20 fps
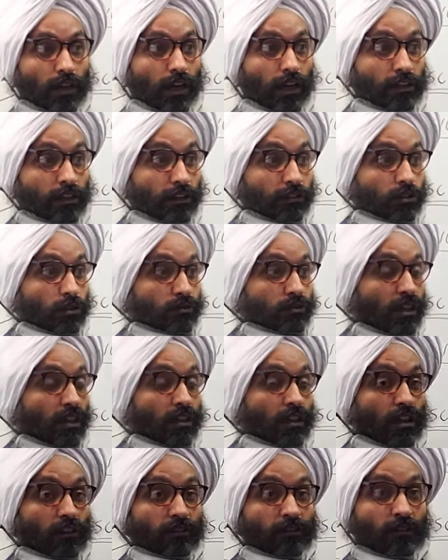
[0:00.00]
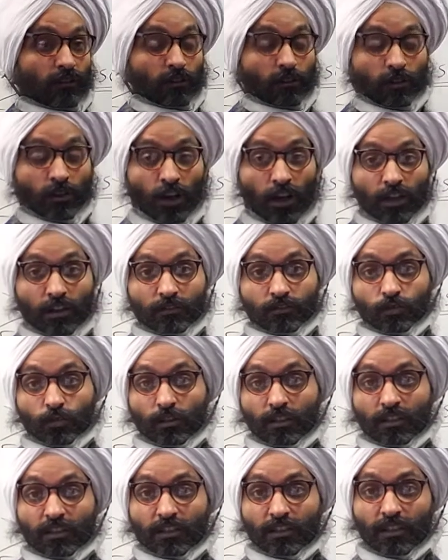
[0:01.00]
Unless you've done a lot of
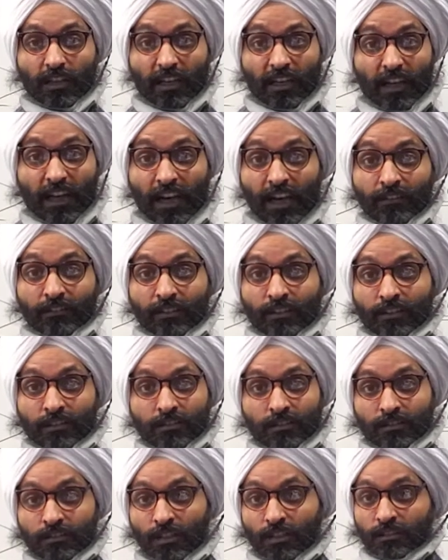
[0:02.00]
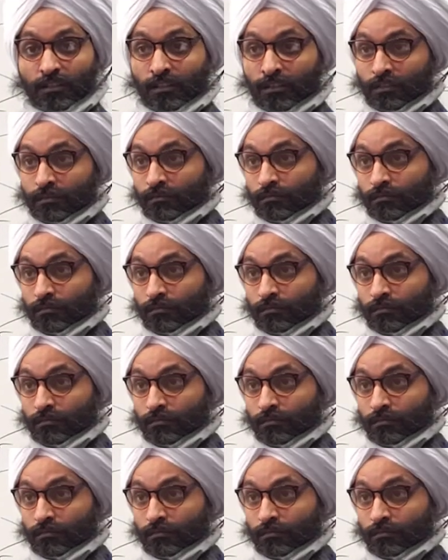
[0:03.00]
work, hey, I have a hidden agenda.